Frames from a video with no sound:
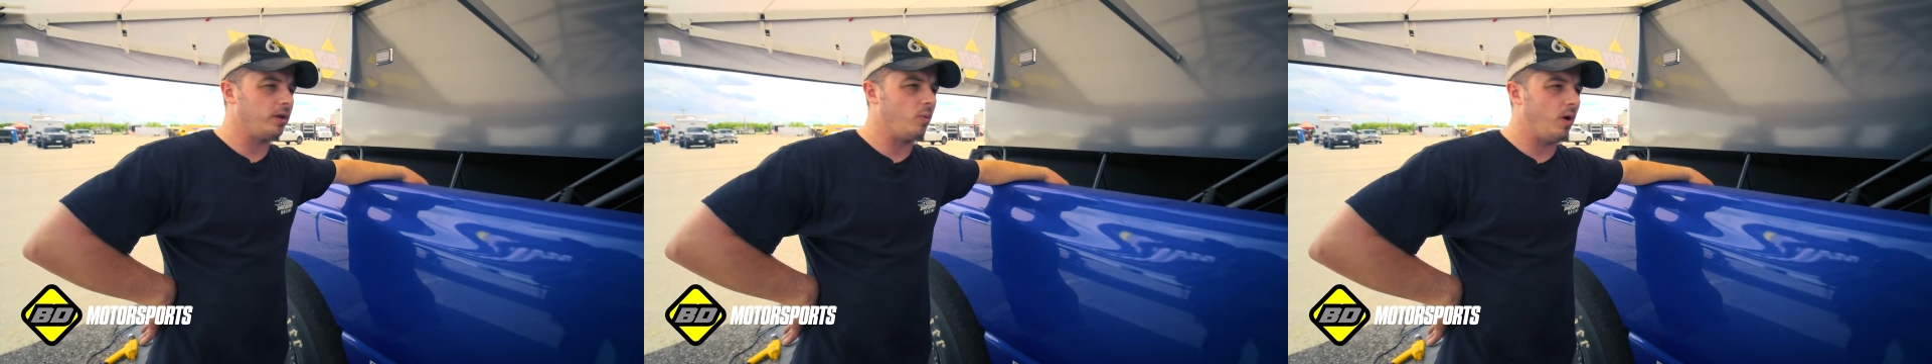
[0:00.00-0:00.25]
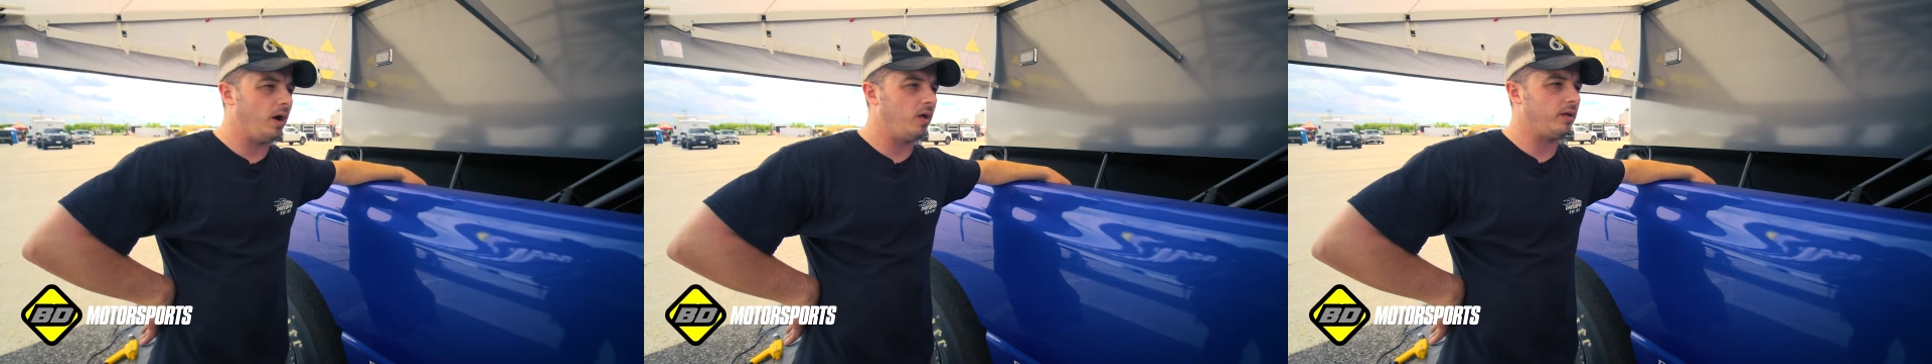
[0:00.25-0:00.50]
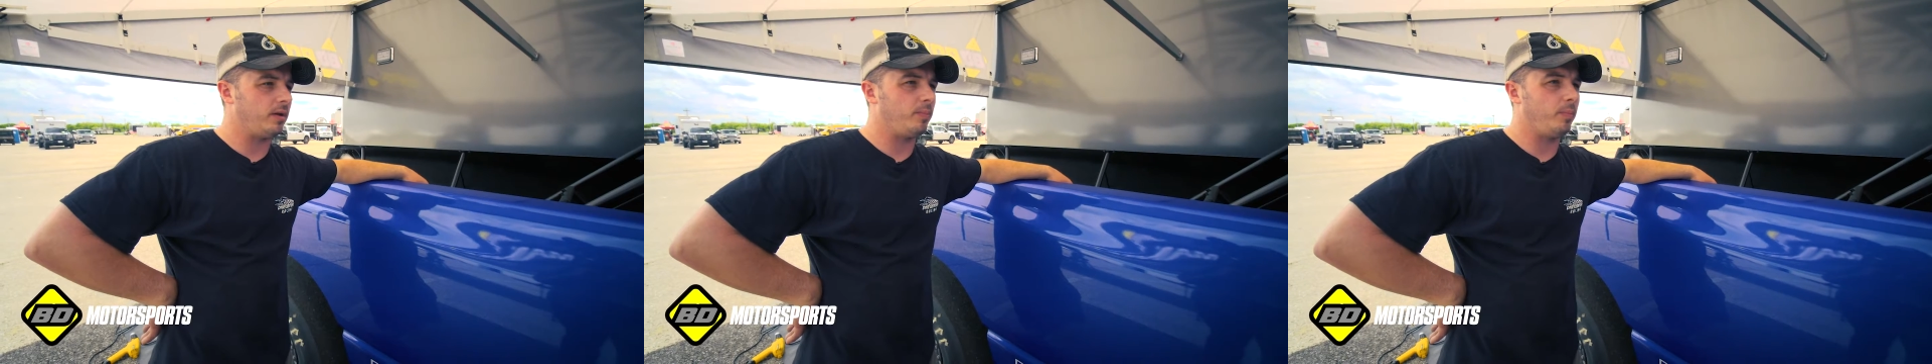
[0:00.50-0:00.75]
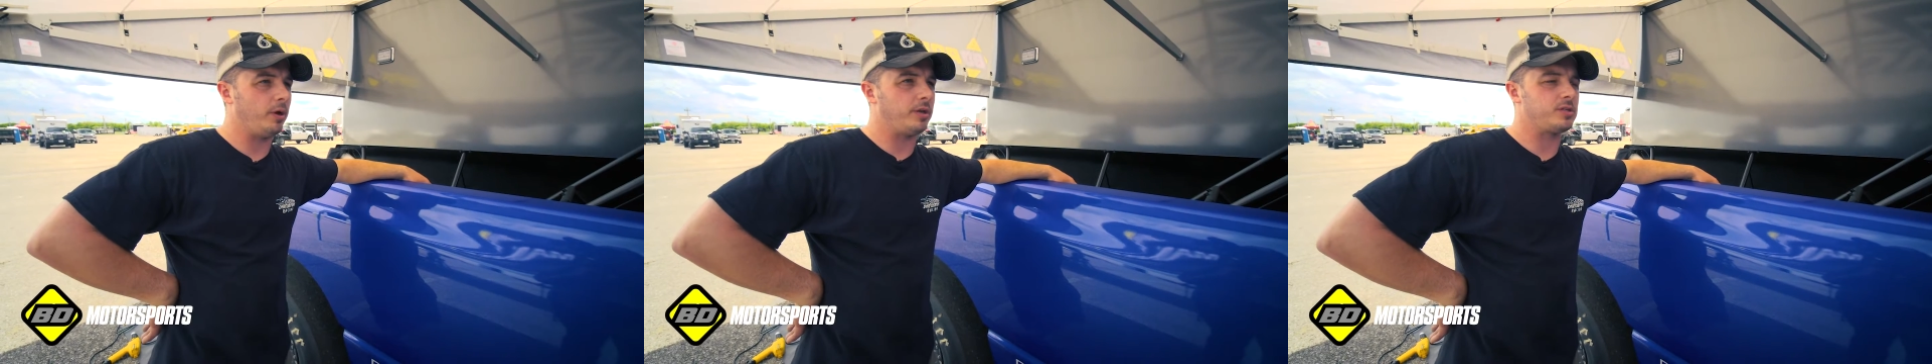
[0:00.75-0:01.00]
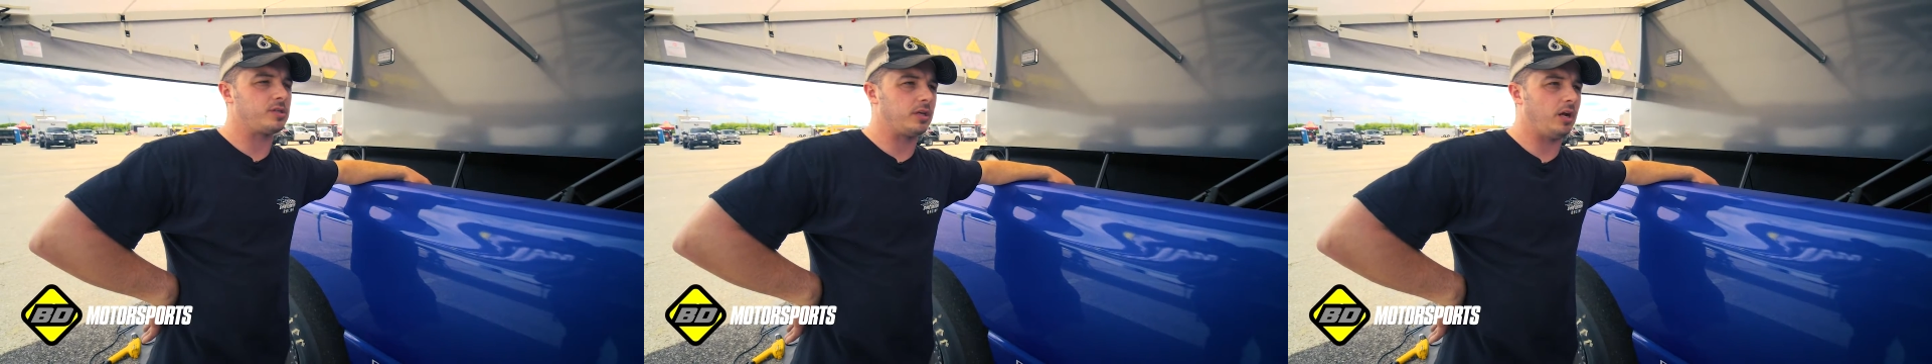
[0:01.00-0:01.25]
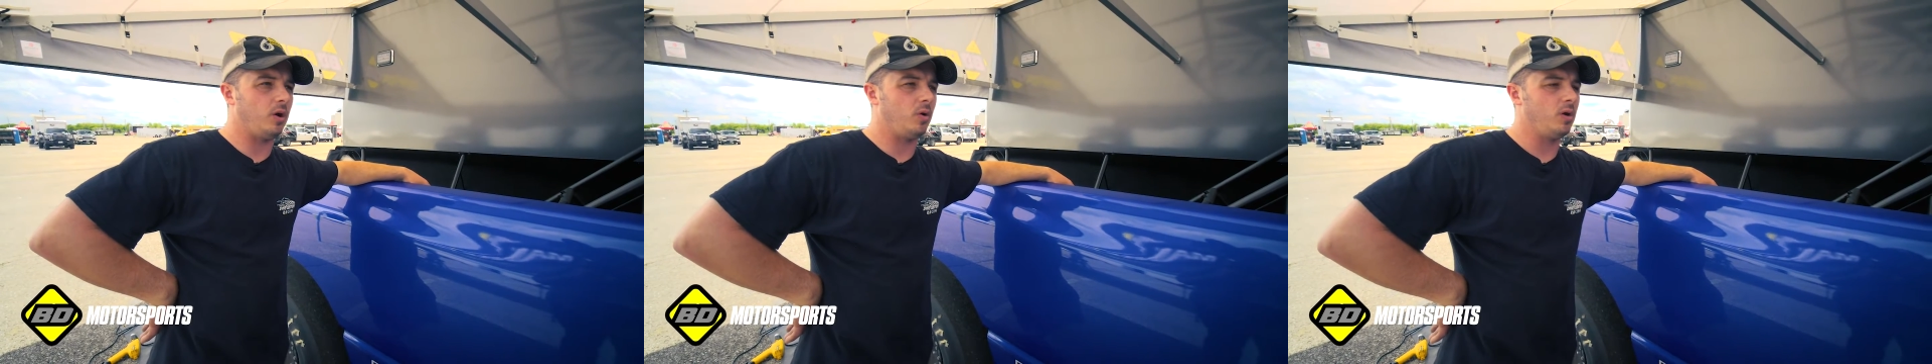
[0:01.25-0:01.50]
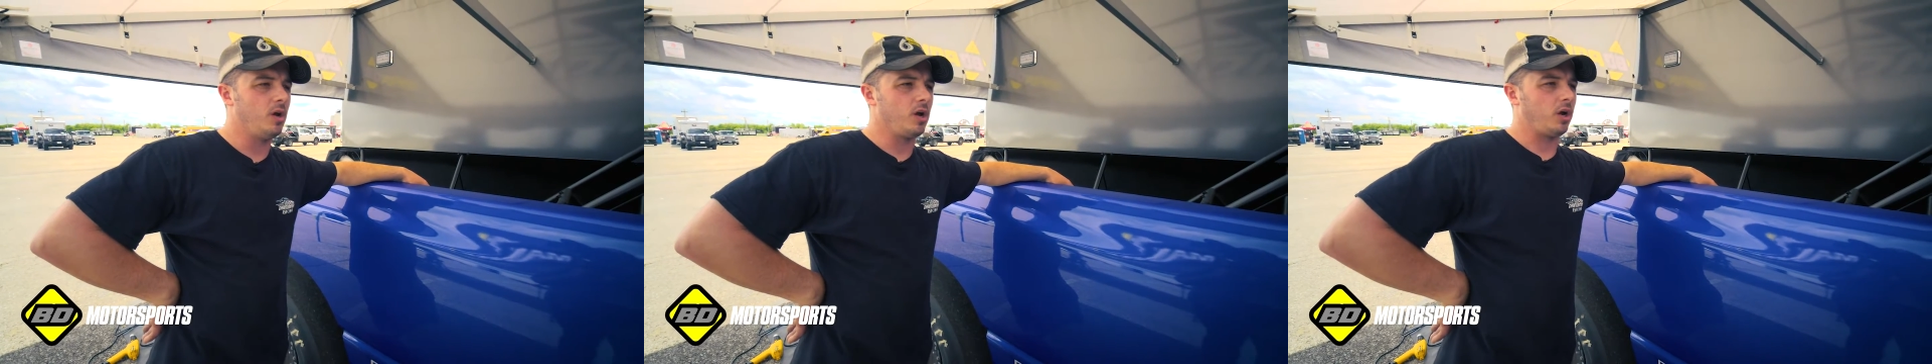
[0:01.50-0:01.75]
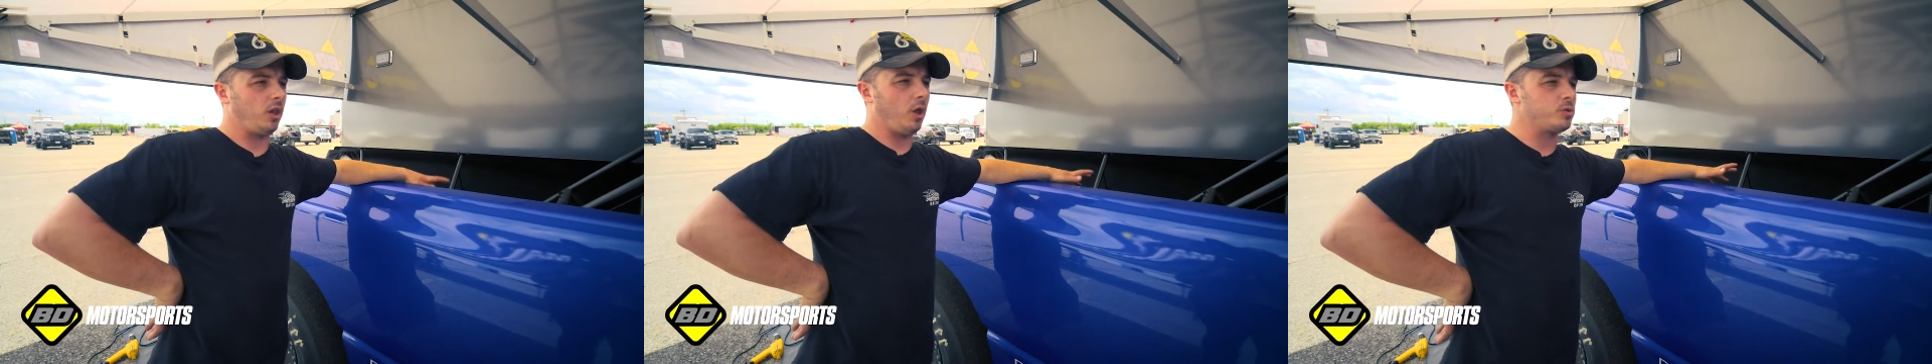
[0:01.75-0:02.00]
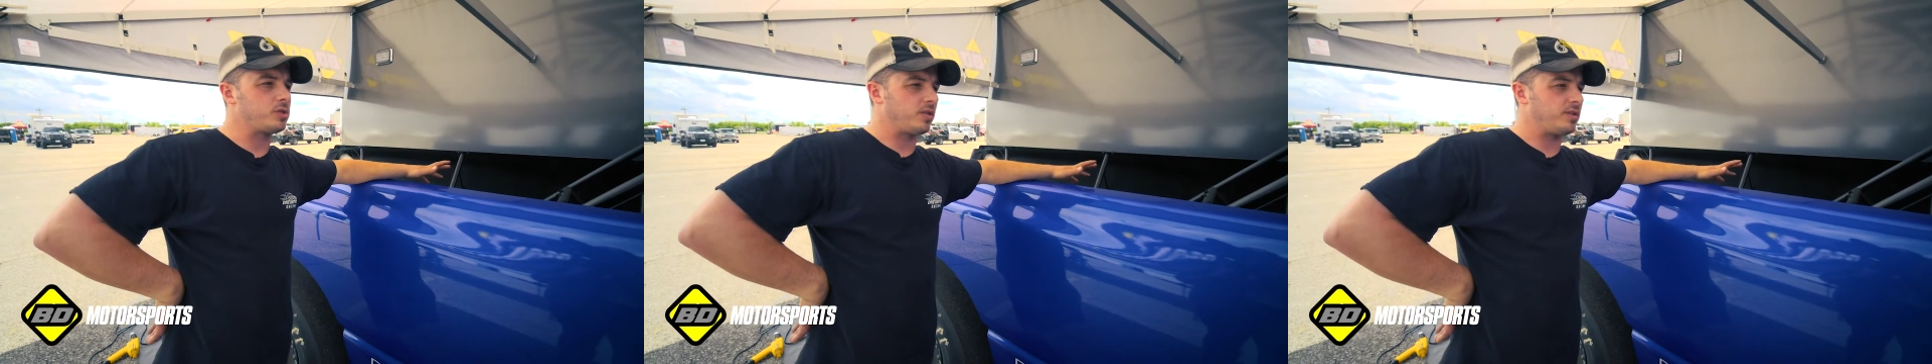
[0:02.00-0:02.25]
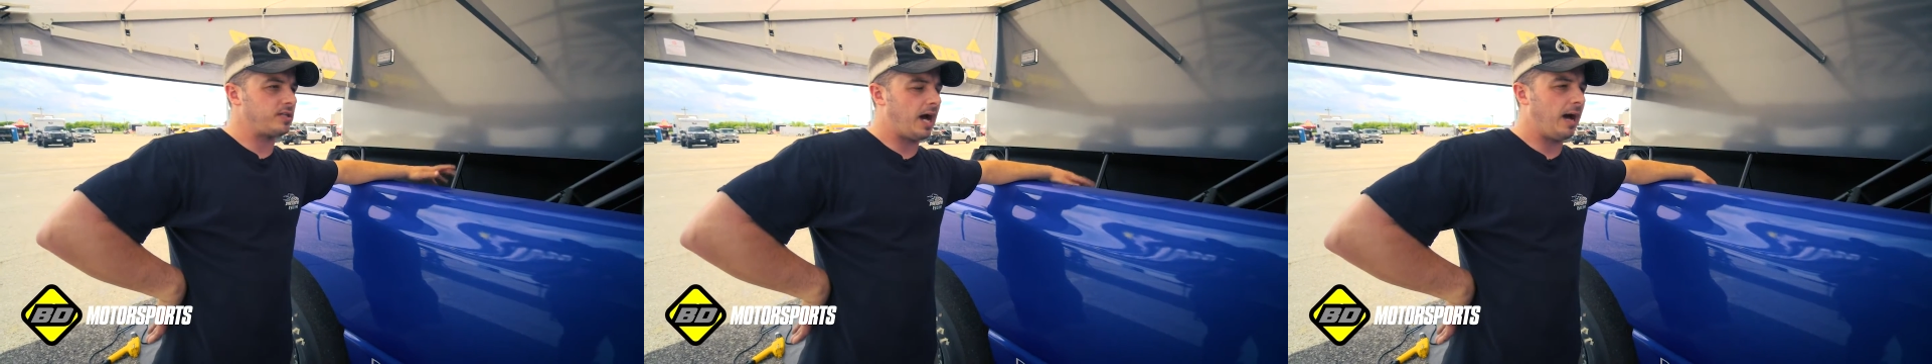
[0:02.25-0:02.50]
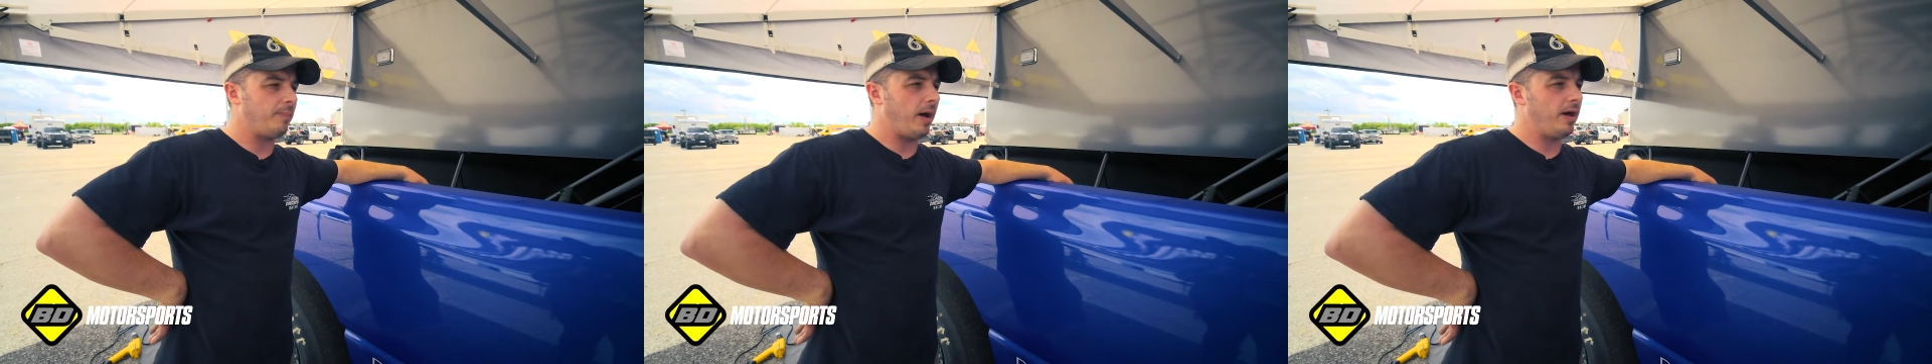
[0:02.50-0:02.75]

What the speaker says: well and put us close to the top.